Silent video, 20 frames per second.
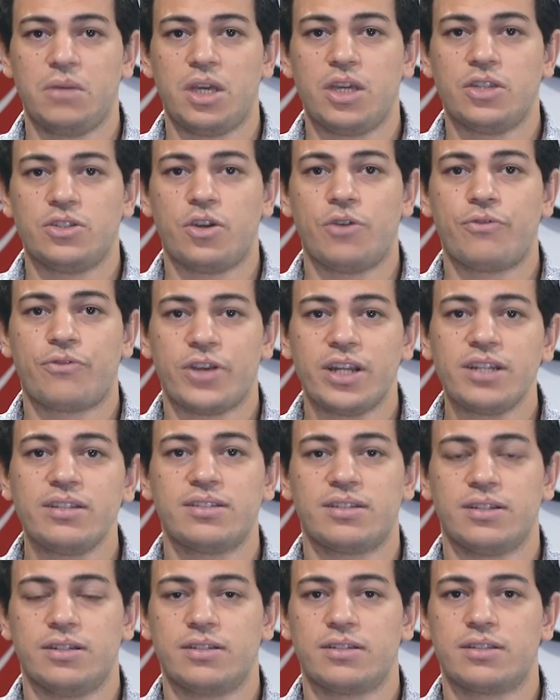So for
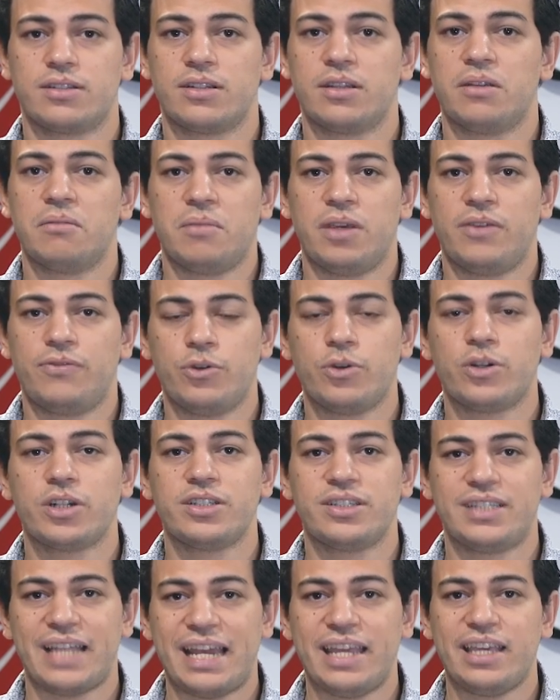instance, if you are
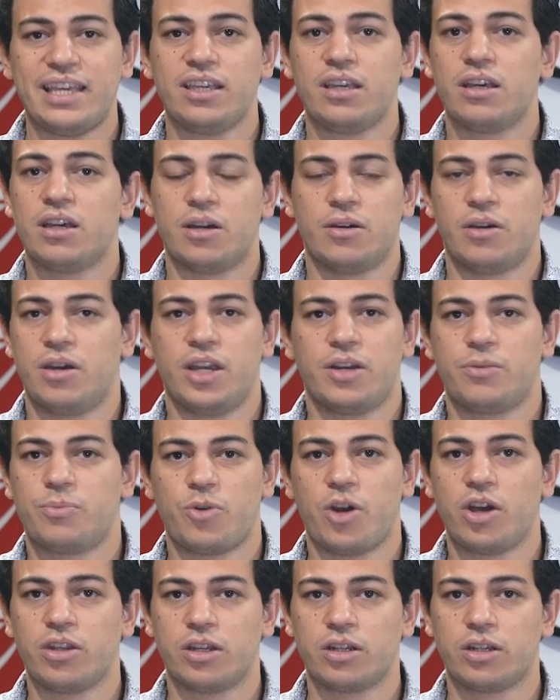selling a hair
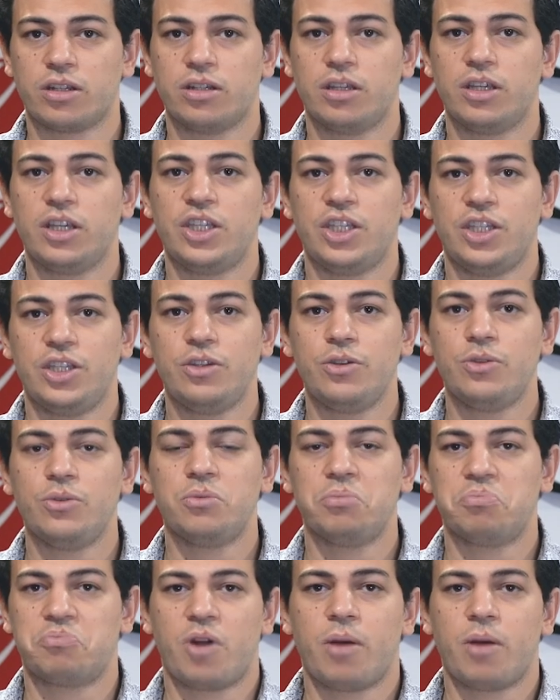product,
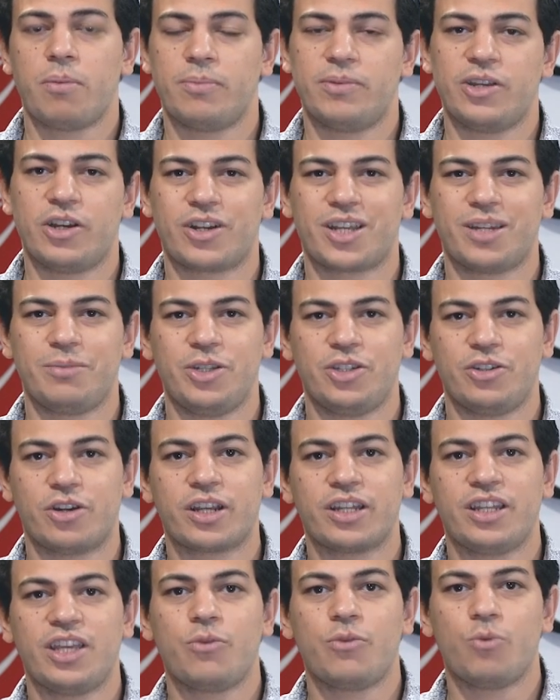you probably are going to be
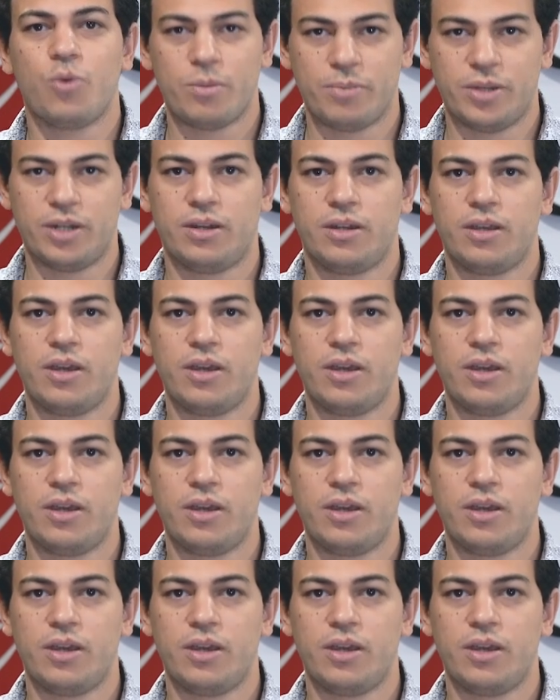targeting women,